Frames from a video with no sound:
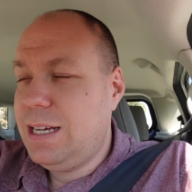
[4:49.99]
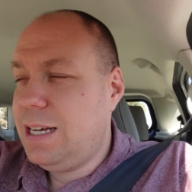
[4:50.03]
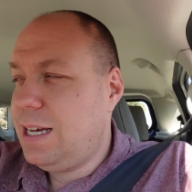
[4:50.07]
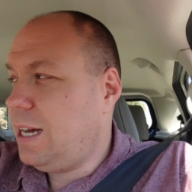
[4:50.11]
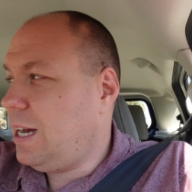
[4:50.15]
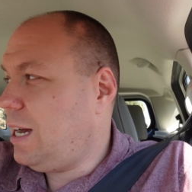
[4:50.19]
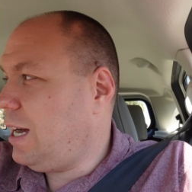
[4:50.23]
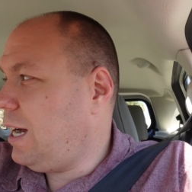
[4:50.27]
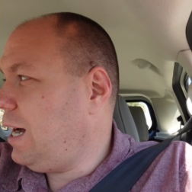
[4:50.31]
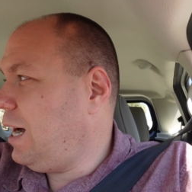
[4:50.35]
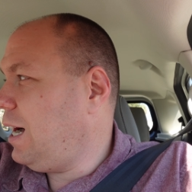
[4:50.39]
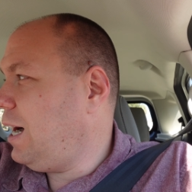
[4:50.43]

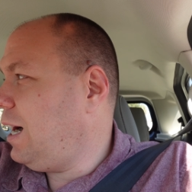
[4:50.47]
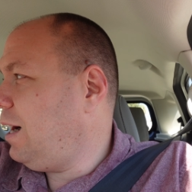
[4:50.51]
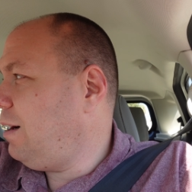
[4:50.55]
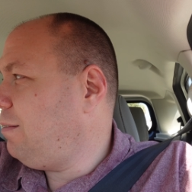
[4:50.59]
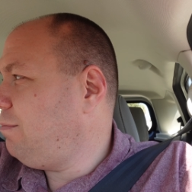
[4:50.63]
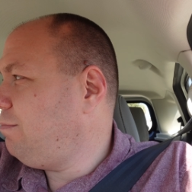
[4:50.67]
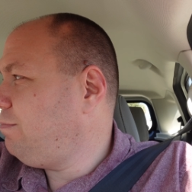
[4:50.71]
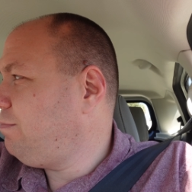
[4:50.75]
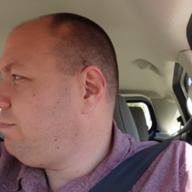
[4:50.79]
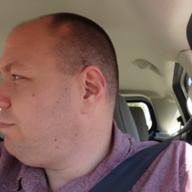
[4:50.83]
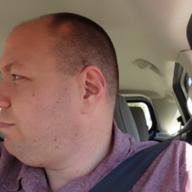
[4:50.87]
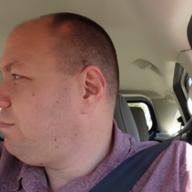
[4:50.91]

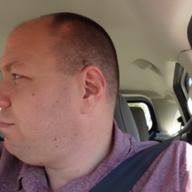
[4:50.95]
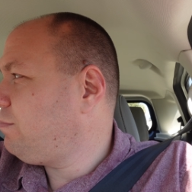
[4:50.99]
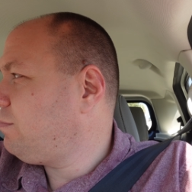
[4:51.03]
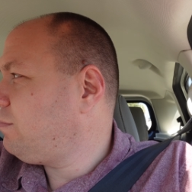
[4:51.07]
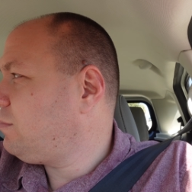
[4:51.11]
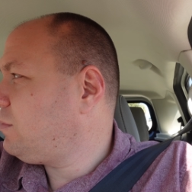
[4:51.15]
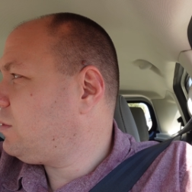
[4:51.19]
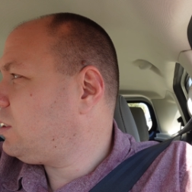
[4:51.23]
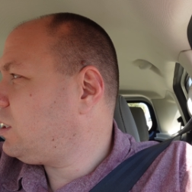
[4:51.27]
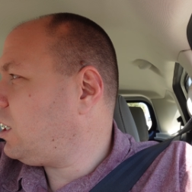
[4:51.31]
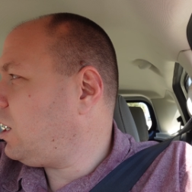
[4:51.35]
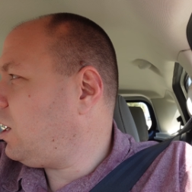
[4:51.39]
Um,
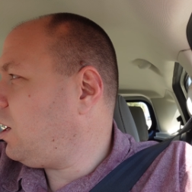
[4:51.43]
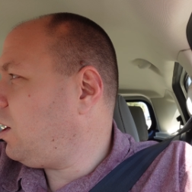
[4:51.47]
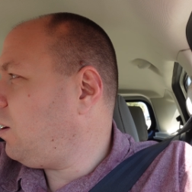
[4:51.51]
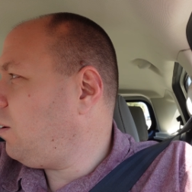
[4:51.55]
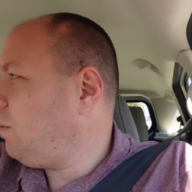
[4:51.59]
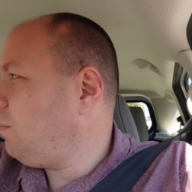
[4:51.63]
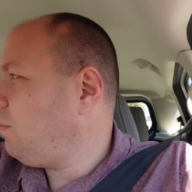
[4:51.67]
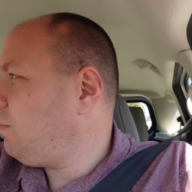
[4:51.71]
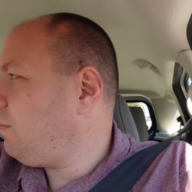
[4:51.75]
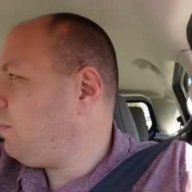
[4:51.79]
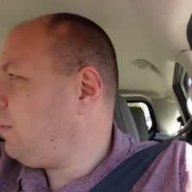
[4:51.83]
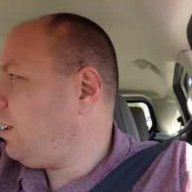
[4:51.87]

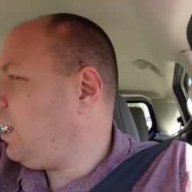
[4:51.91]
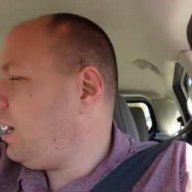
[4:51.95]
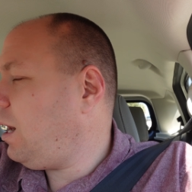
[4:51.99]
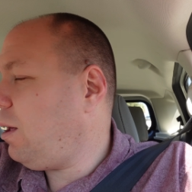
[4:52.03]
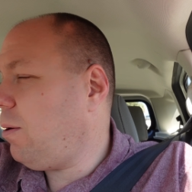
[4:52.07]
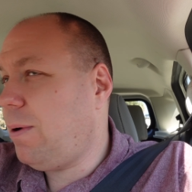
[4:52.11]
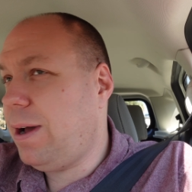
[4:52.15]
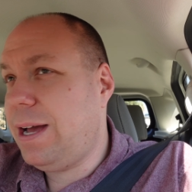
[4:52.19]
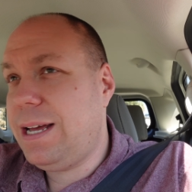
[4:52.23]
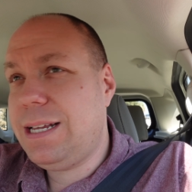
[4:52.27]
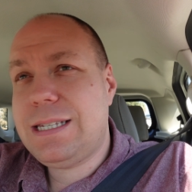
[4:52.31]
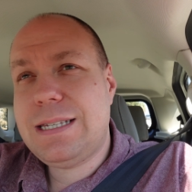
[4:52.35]
so,
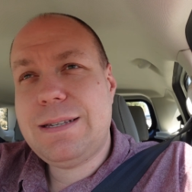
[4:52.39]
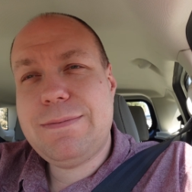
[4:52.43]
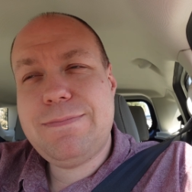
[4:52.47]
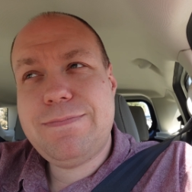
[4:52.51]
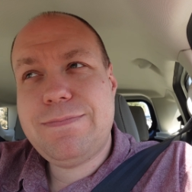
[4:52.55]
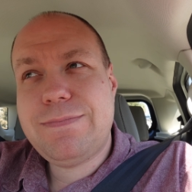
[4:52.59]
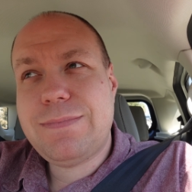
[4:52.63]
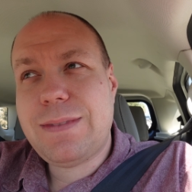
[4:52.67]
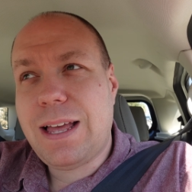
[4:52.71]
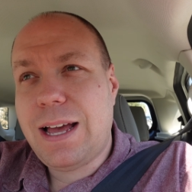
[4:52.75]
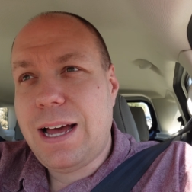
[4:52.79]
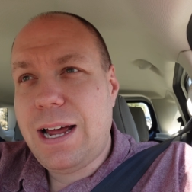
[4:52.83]
anyways,
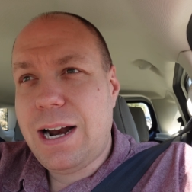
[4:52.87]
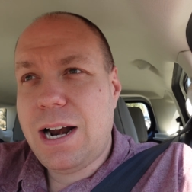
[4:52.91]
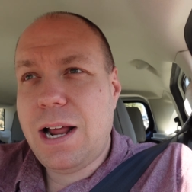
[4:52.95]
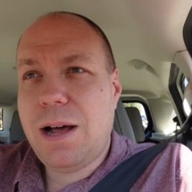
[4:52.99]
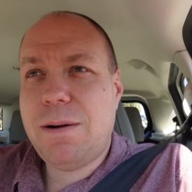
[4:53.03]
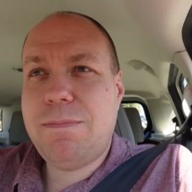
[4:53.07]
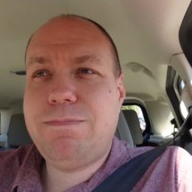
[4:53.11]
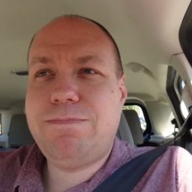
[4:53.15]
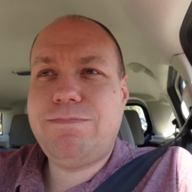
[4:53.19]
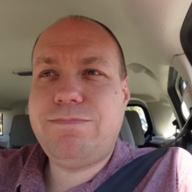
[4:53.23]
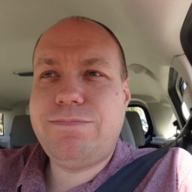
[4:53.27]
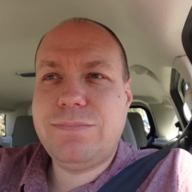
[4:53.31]
I don't
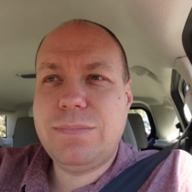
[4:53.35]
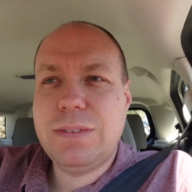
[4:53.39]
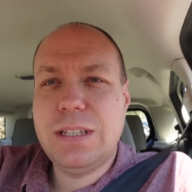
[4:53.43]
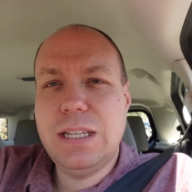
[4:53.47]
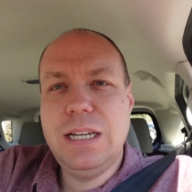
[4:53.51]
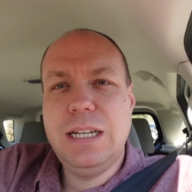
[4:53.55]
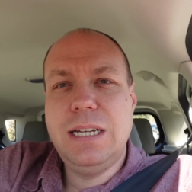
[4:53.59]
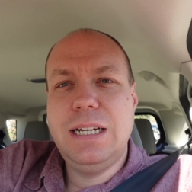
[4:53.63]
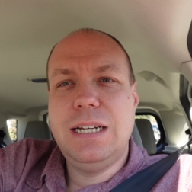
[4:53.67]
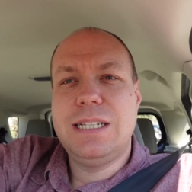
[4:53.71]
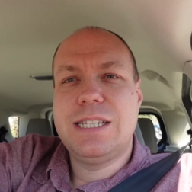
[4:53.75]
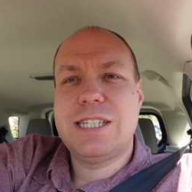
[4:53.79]

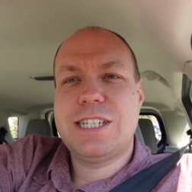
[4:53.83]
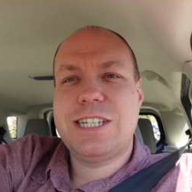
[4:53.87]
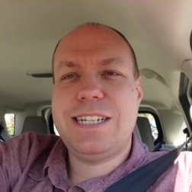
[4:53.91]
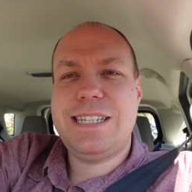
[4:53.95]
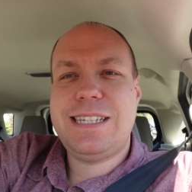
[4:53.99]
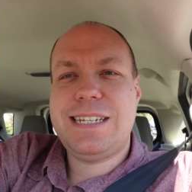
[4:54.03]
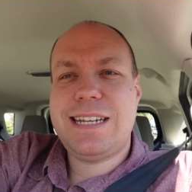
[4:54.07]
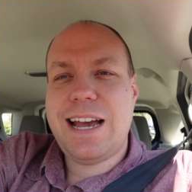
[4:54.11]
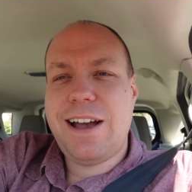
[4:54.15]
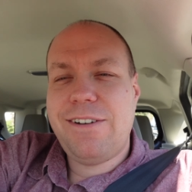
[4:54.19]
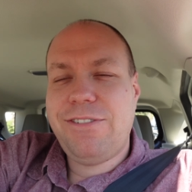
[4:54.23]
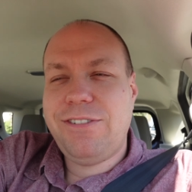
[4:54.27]
know. It's good
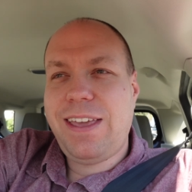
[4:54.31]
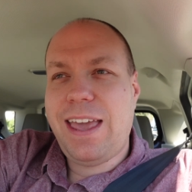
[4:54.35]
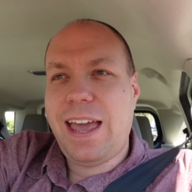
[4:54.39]
stuff.